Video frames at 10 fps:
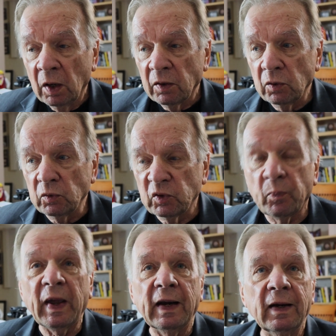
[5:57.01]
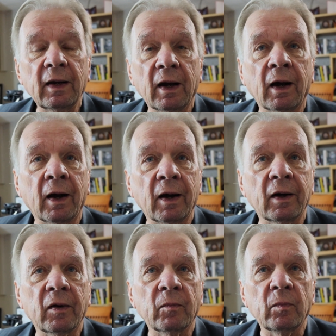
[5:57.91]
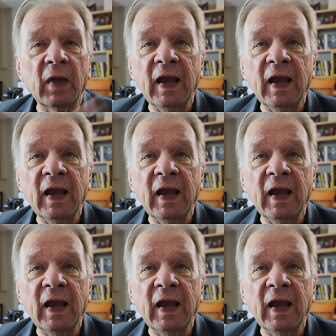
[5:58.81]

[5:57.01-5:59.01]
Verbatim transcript: you spend um,